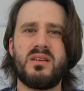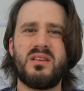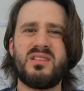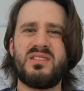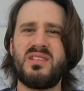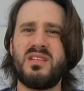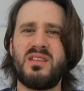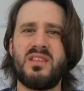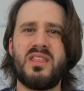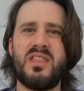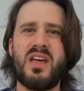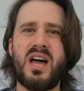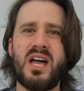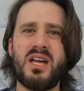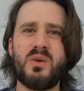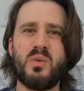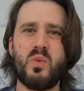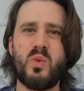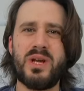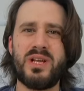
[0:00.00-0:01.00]
Is it
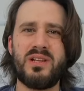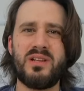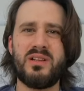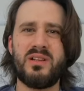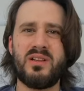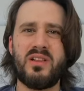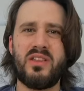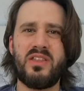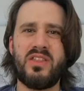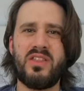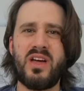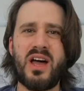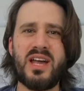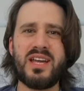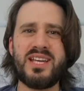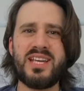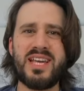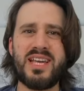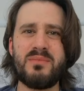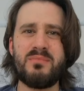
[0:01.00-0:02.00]
thy will thy
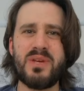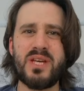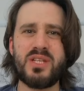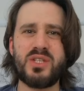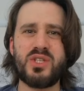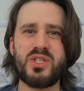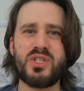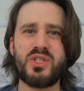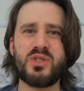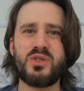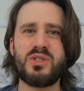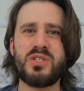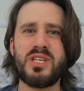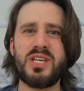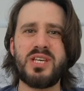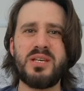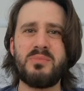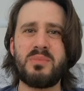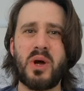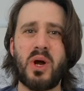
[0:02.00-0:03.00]
image should
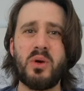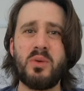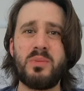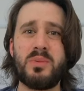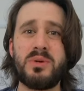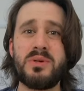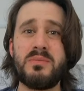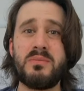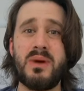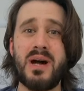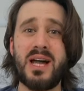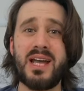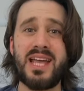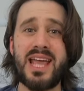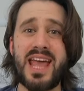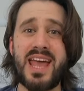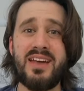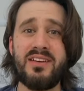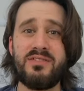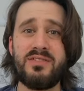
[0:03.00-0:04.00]
keep open my
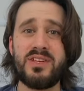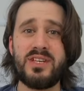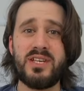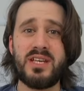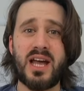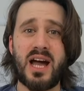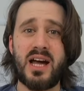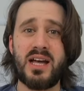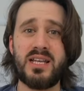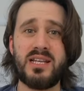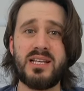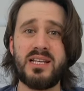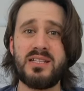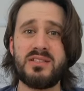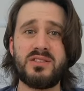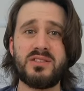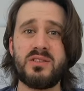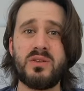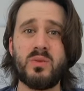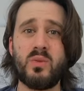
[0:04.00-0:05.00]
heavy
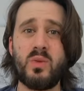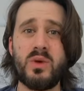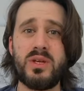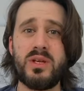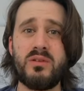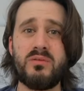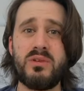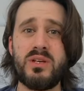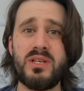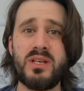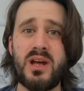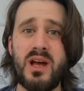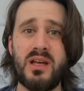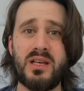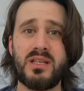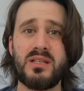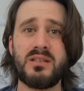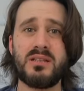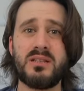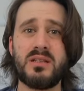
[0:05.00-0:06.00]
eyelids to the weary
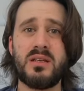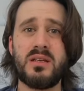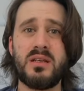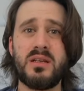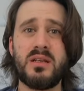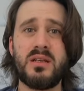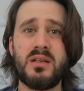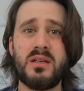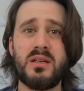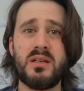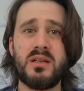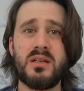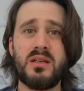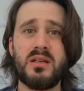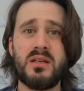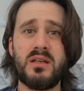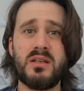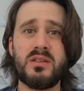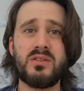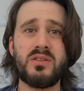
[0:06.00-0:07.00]
night?
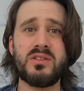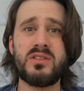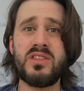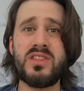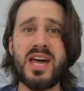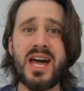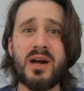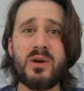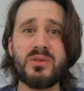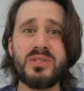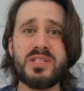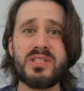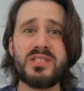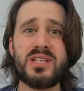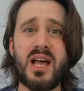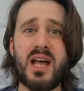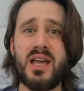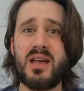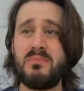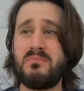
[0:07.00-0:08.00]
Dost thou
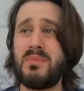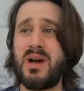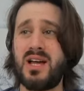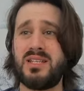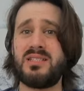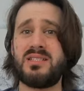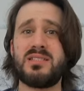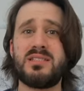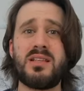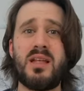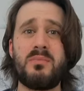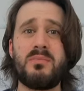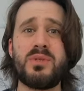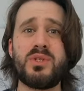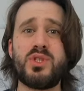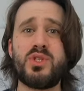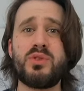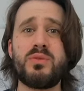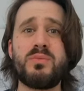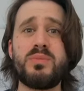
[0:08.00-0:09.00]
desire my slumber
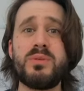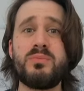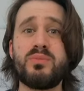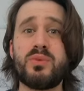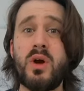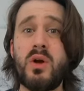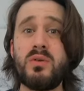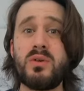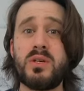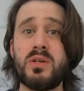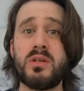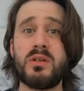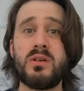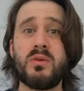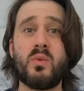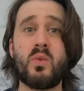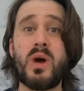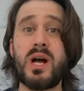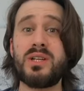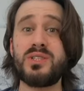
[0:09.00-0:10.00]
should be
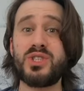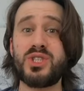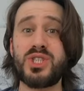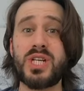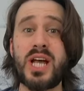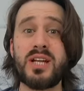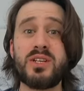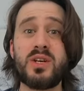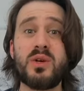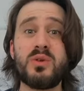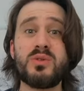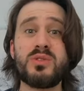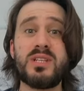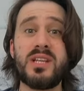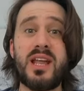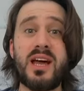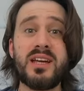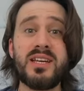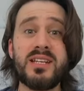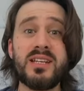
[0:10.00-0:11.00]
broken, while shadows
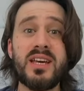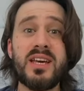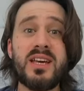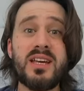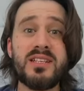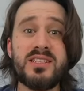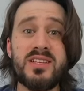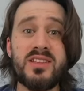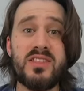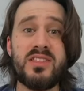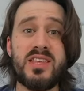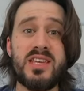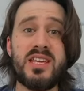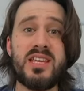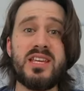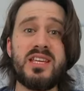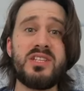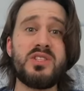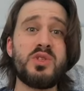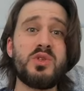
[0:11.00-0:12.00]
like to
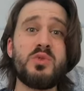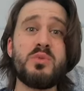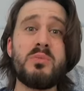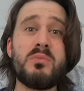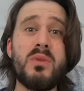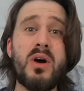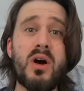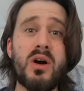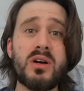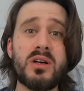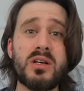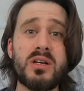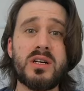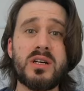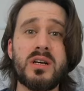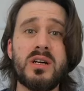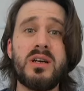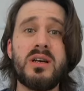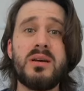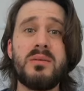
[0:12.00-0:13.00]
thee do
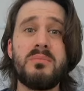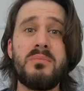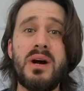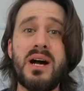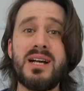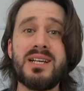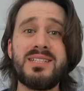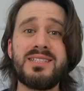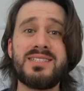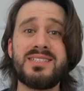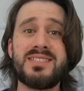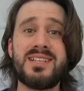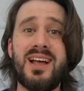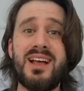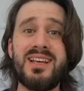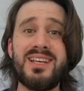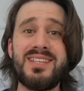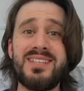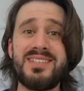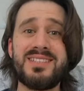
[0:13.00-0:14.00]
mock my
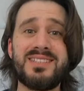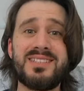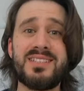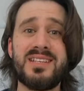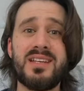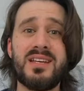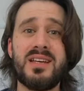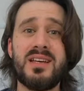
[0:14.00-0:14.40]
sight?